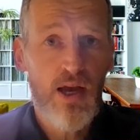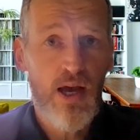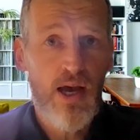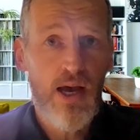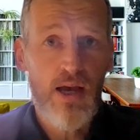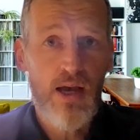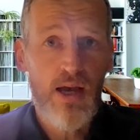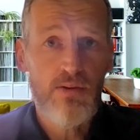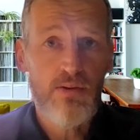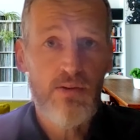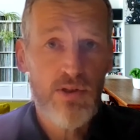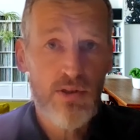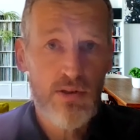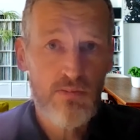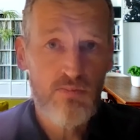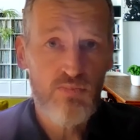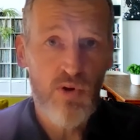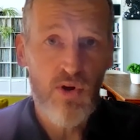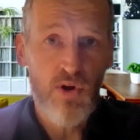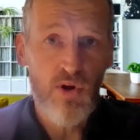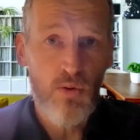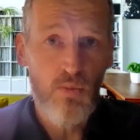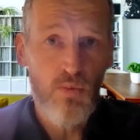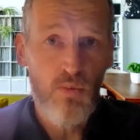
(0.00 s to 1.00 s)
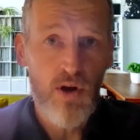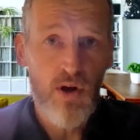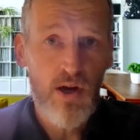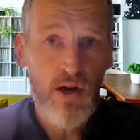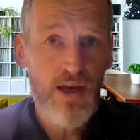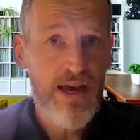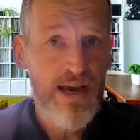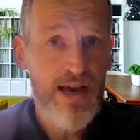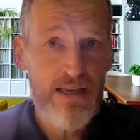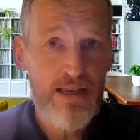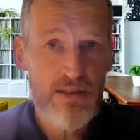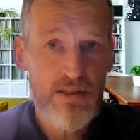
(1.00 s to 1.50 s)
As we've got work
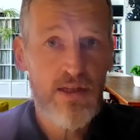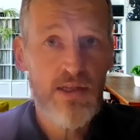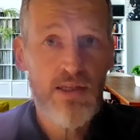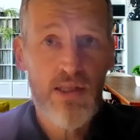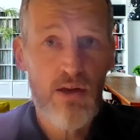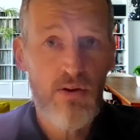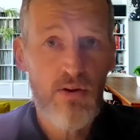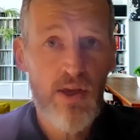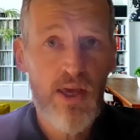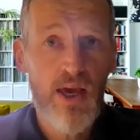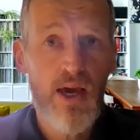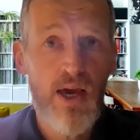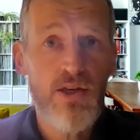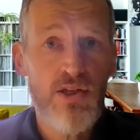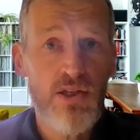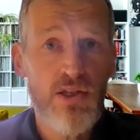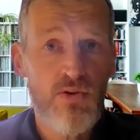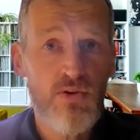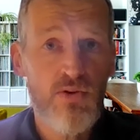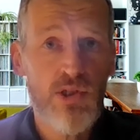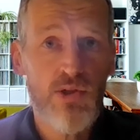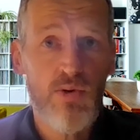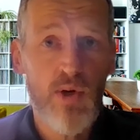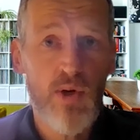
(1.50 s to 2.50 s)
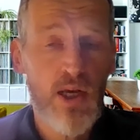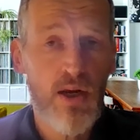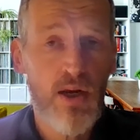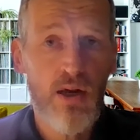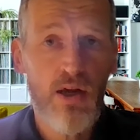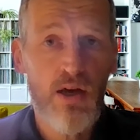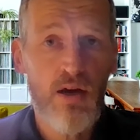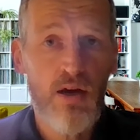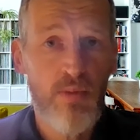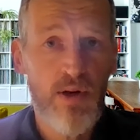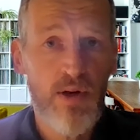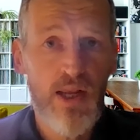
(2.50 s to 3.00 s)
at hazardous locations which we can
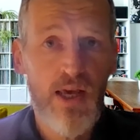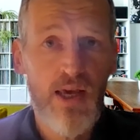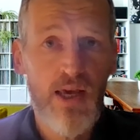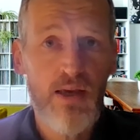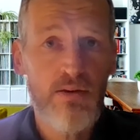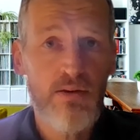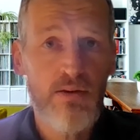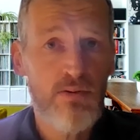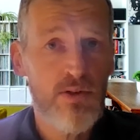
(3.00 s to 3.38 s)
accommodate,